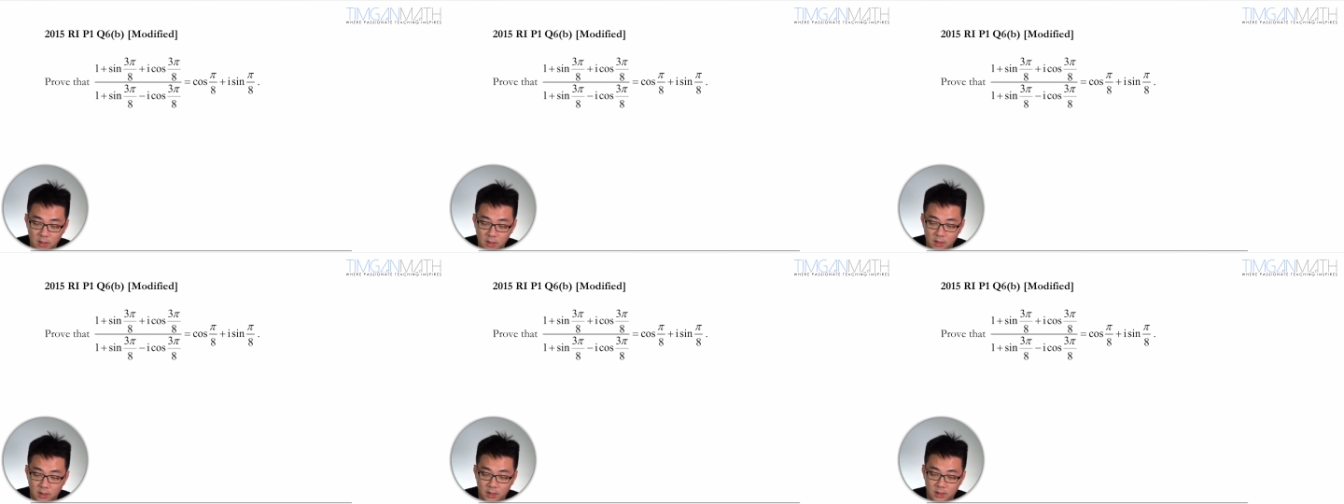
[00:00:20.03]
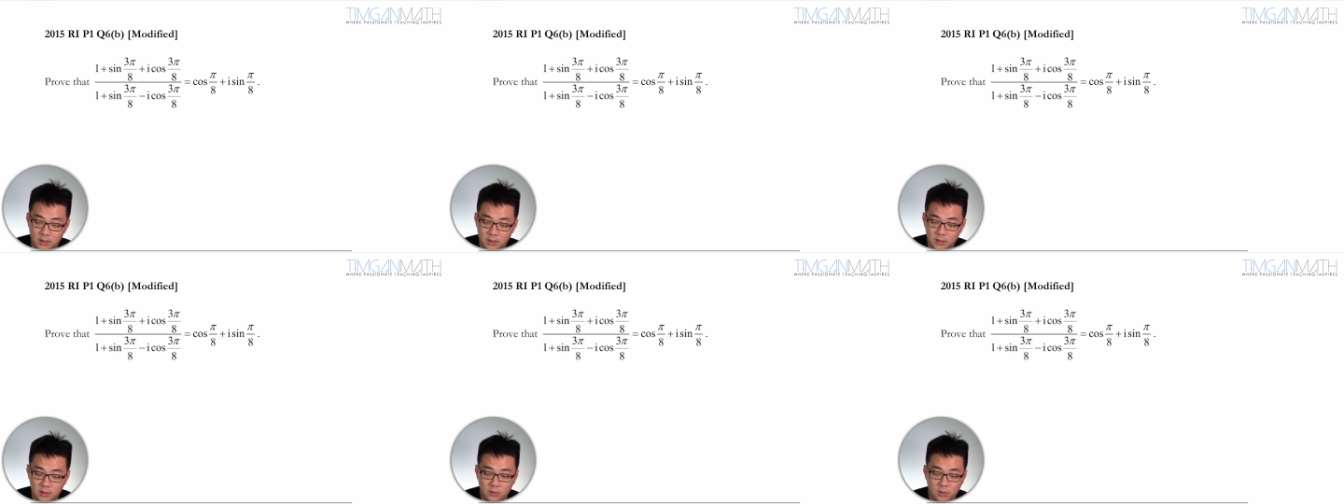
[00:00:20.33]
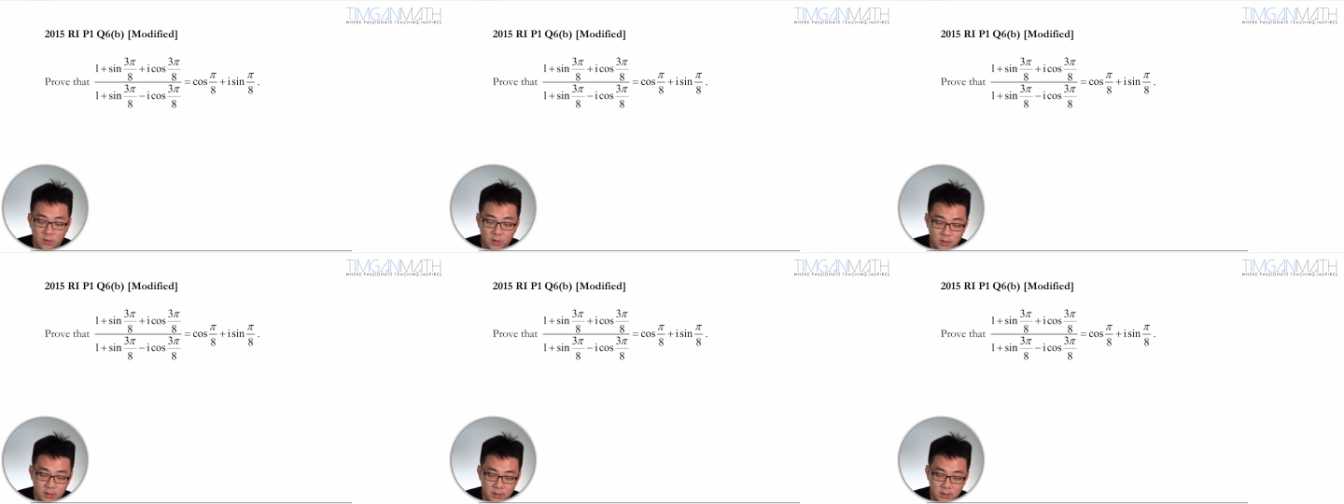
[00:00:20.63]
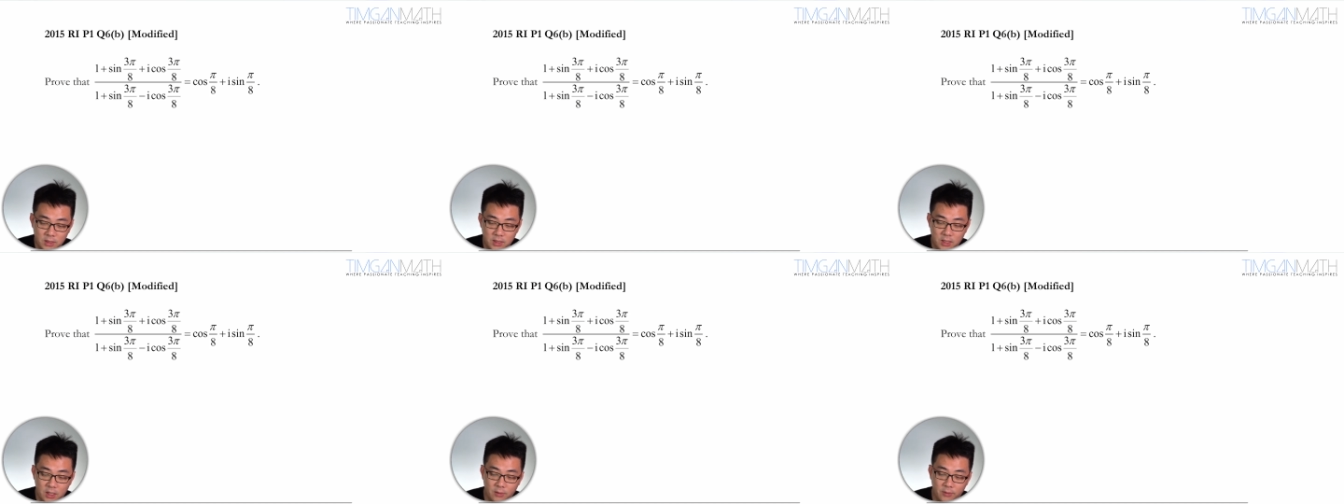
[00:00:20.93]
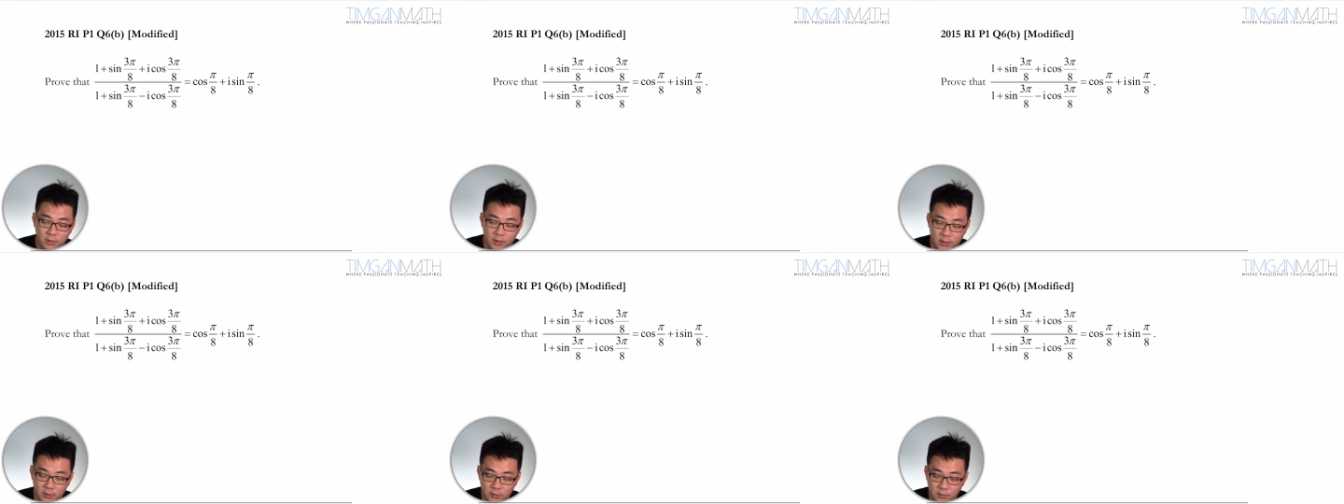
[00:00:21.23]
Let's try and see how we
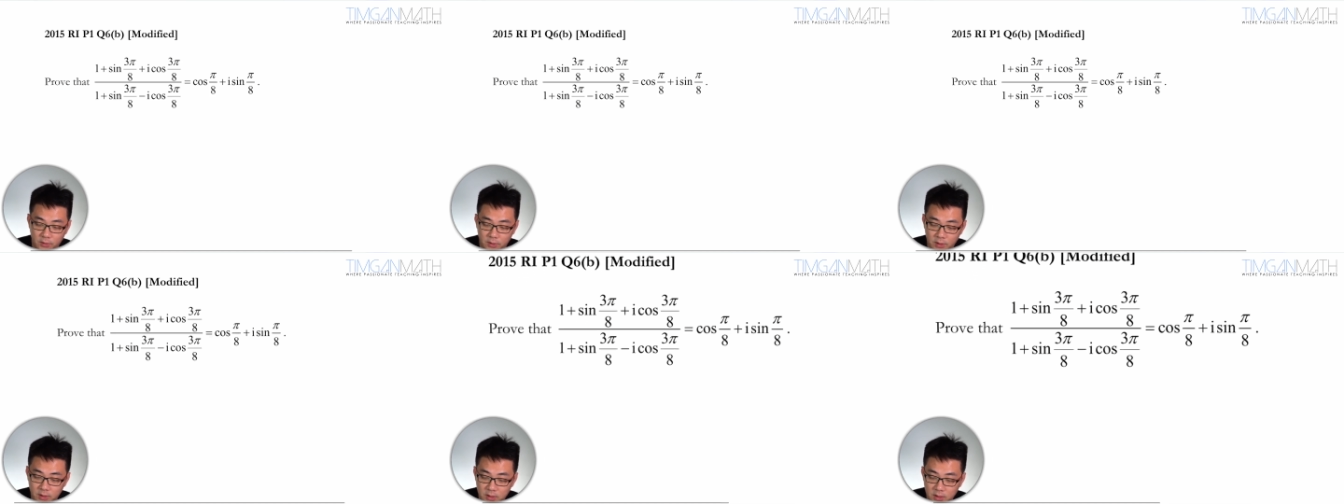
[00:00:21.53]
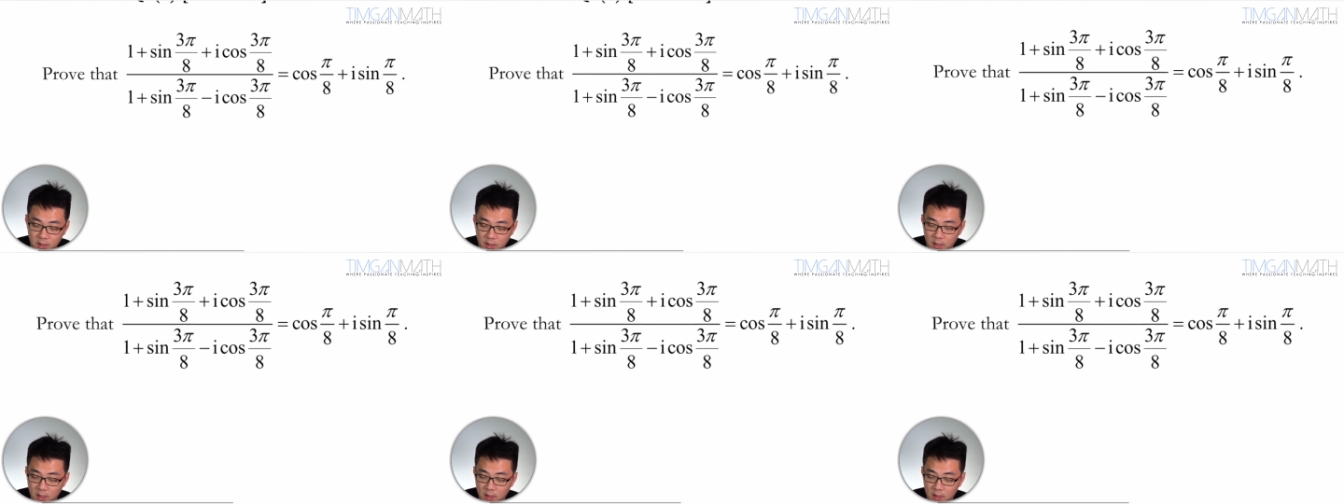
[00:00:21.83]
can do this.